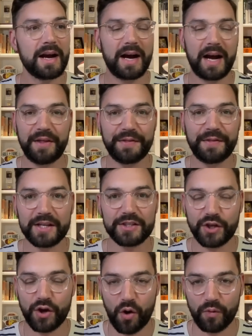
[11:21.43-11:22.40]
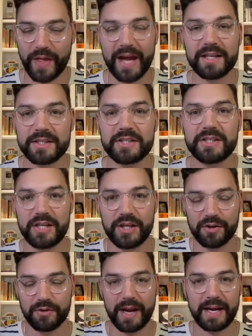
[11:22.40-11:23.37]
I think that is the
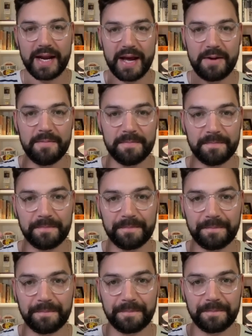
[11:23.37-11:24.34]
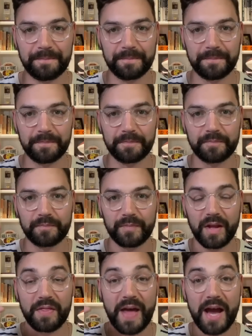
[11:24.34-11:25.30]
tier right now,
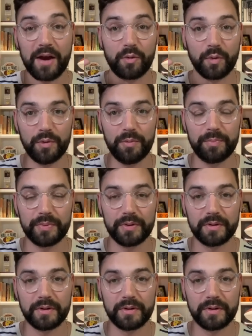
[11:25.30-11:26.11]
that group.